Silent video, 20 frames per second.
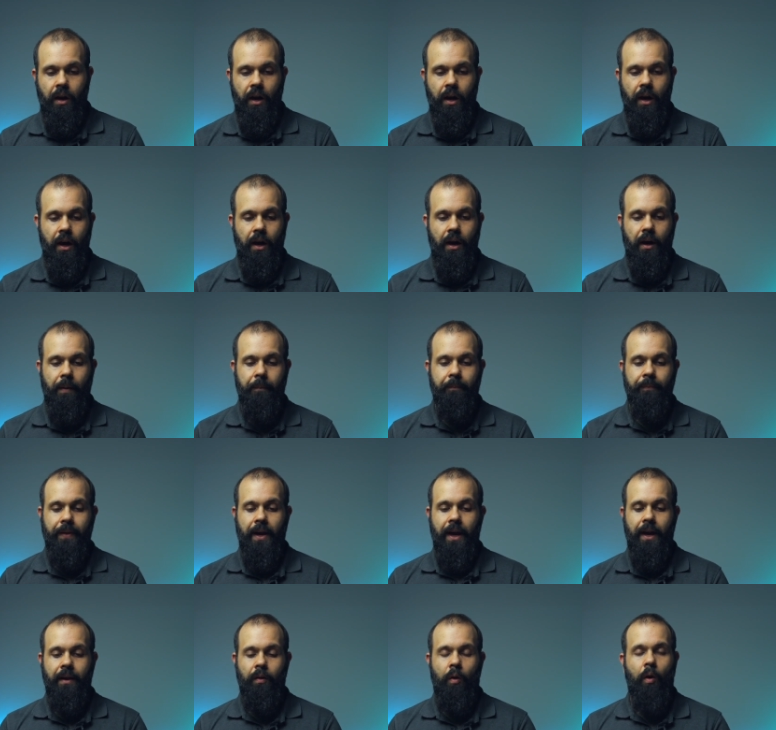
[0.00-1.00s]
um,
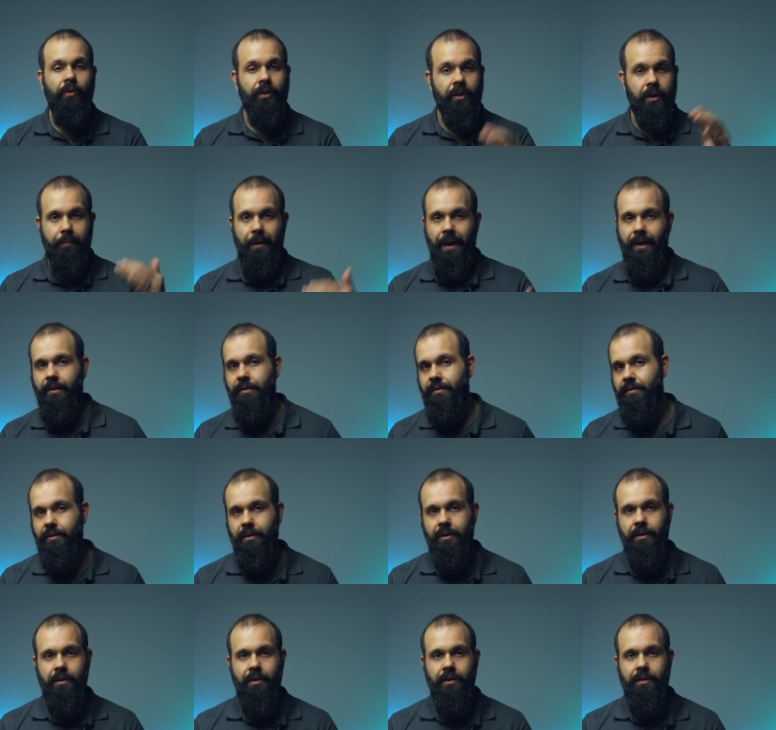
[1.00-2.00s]
and all the
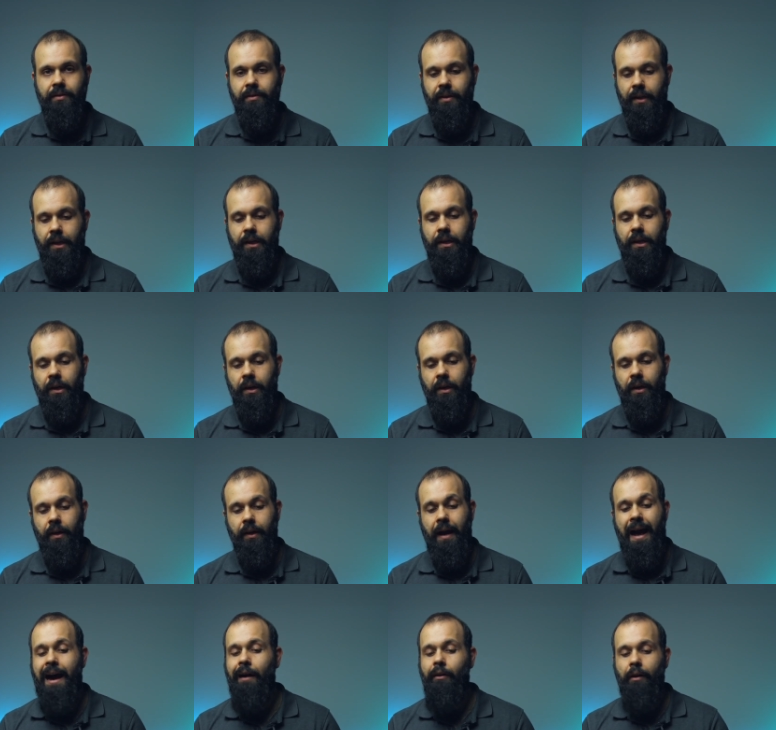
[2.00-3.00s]
dependencies and uh,
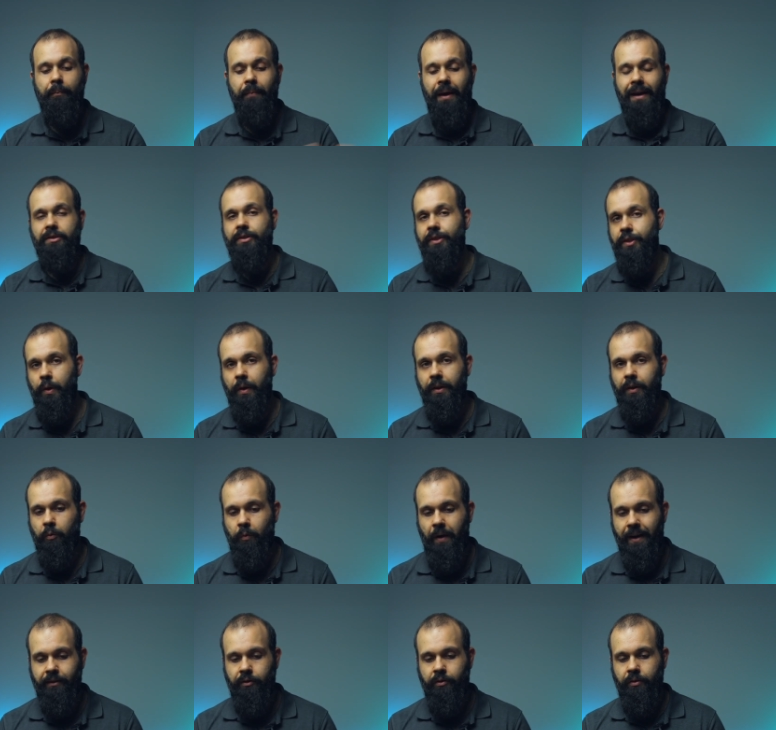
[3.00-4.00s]
how I'm actually doing the
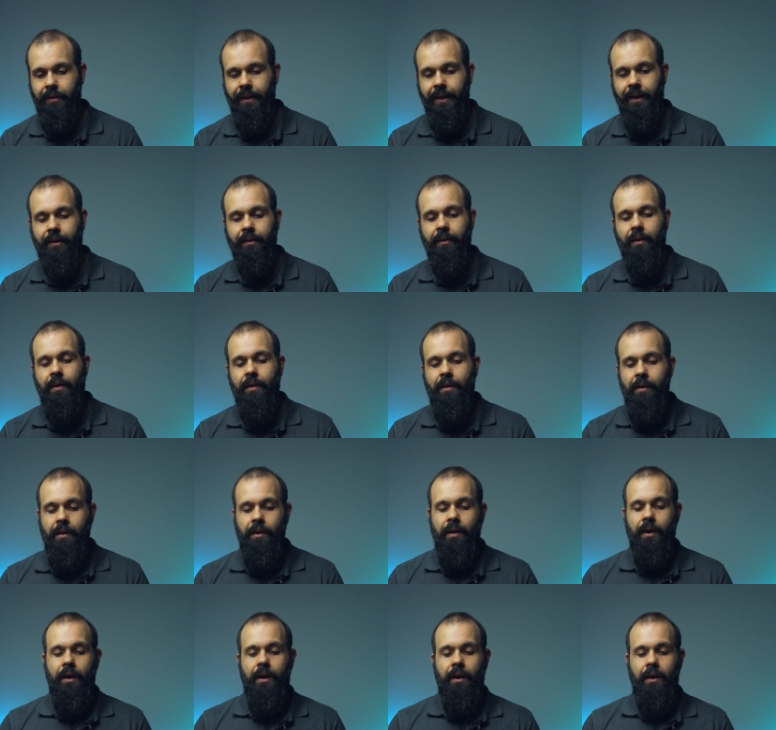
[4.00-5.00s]
rendering.
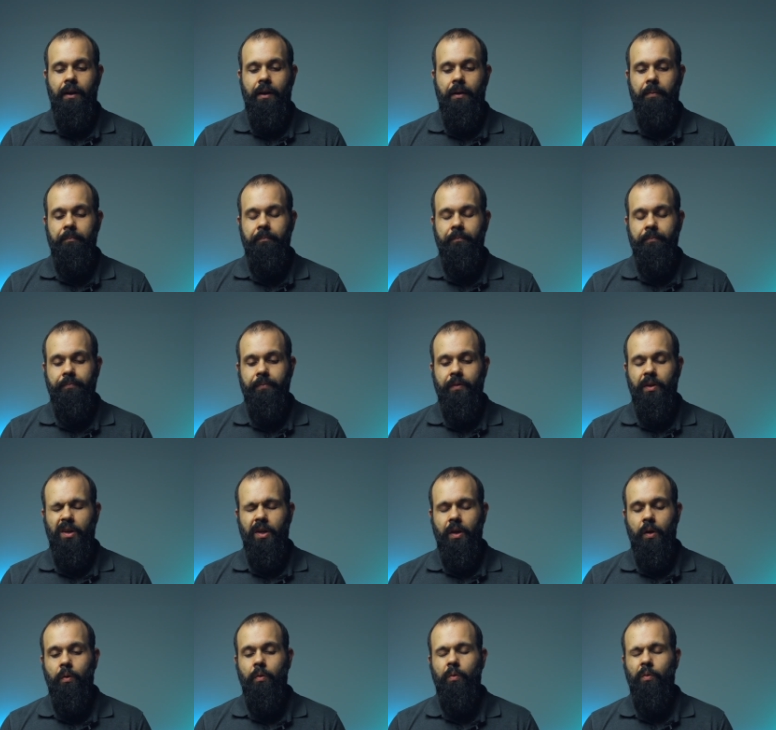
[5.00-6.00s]
Um,
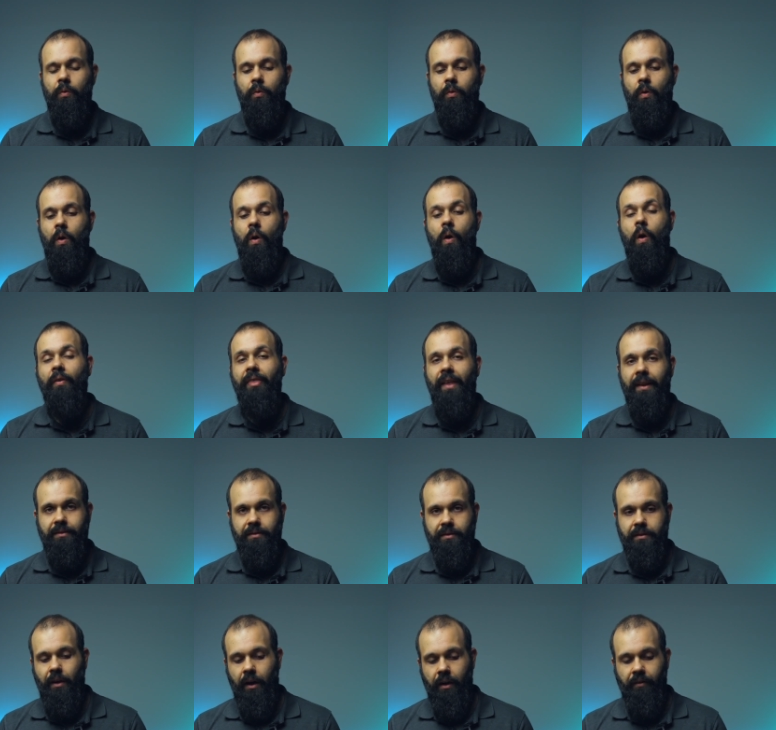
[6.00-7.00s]
you know, all that
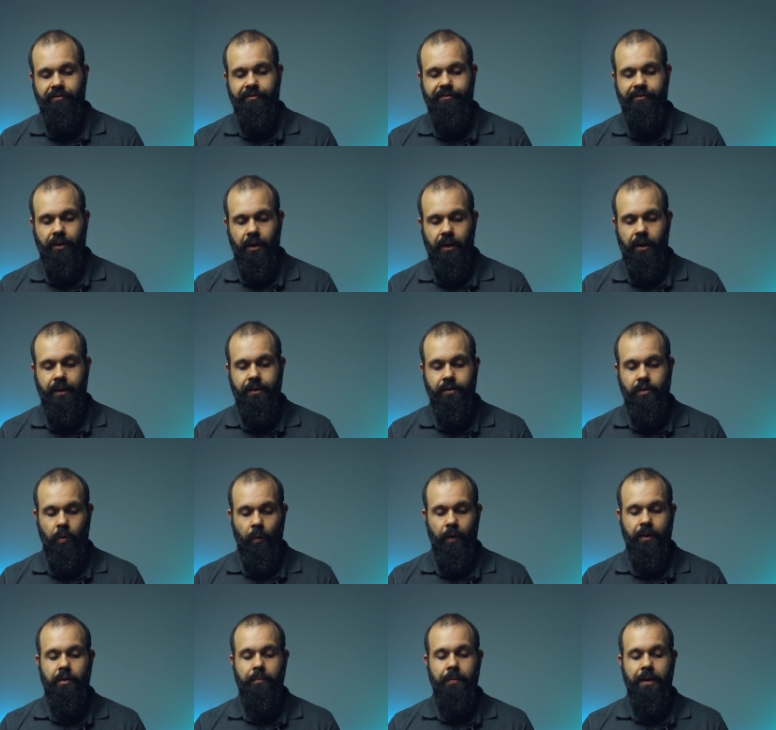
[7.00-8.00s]
stuff uh, is
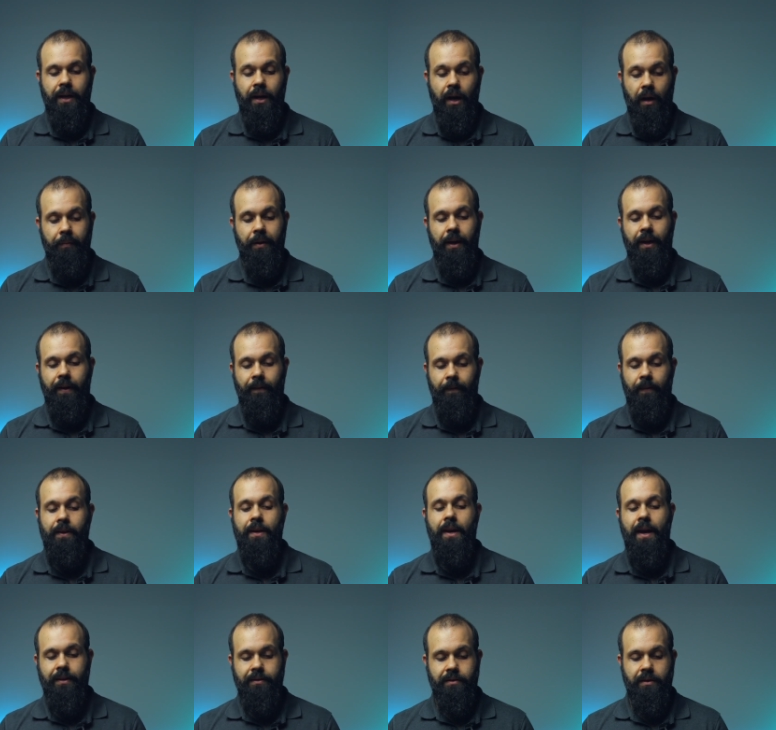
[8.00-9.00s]
going to be coming in the
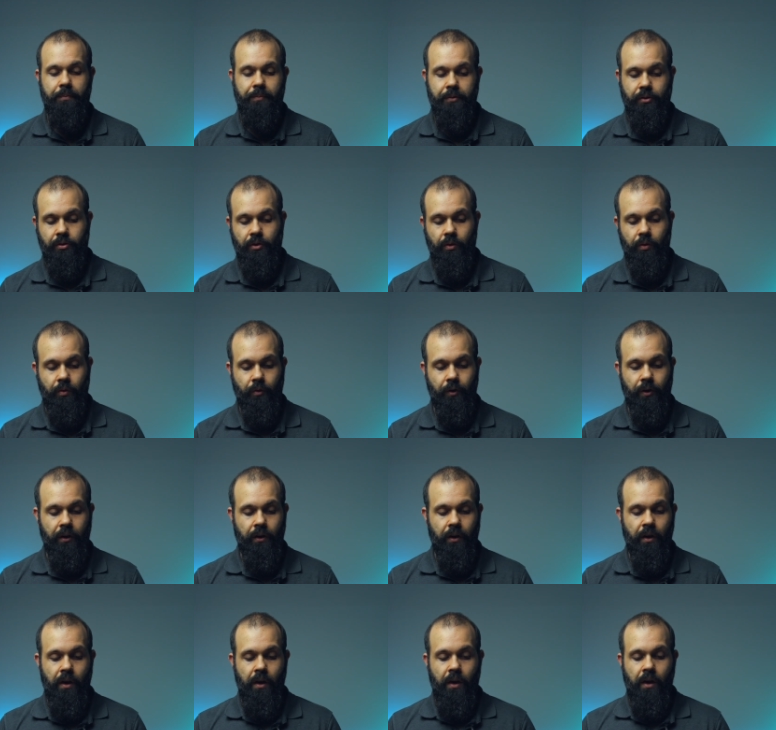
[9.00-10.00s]
next episode.
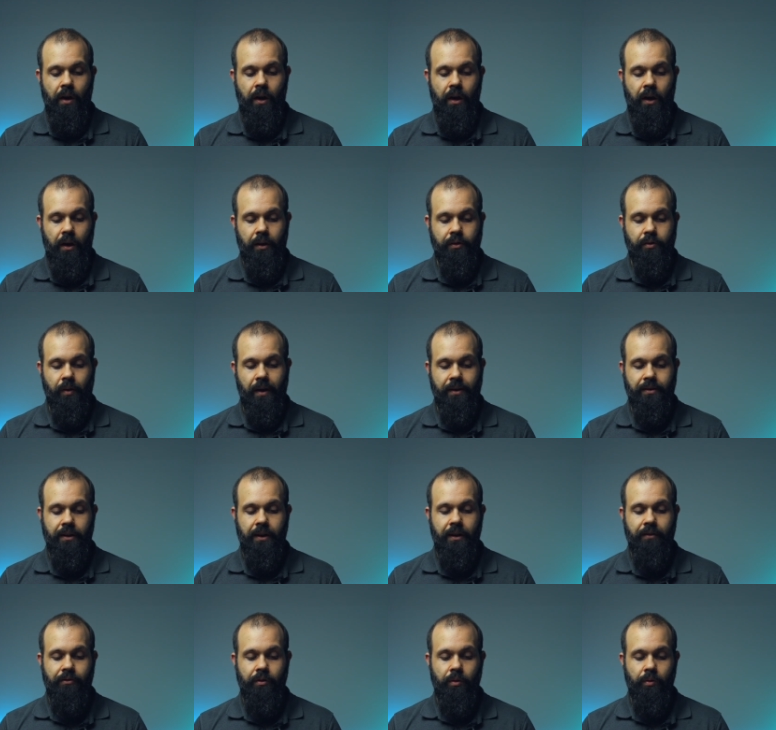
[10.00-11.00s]
Uh, so
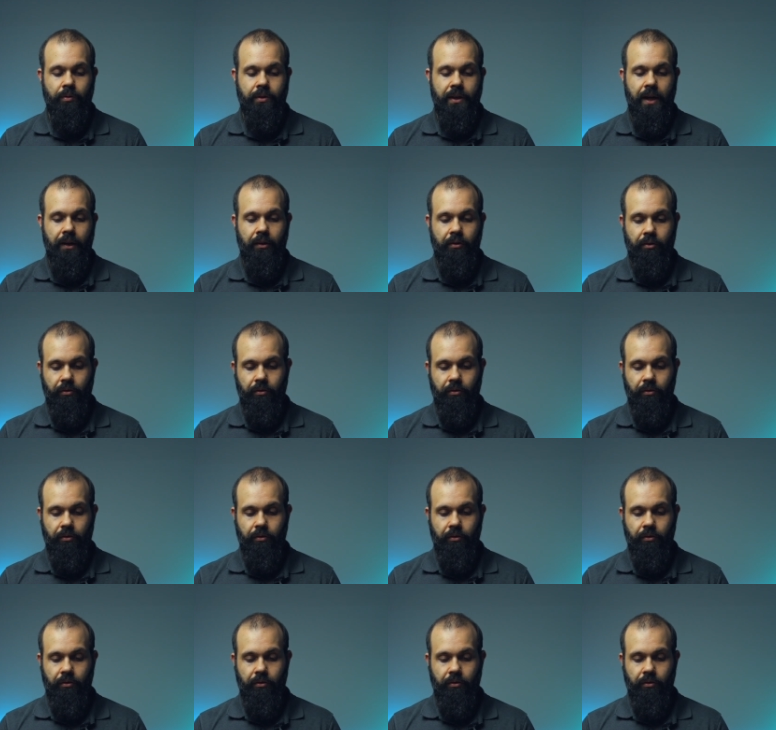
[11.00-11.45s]
actually, if you take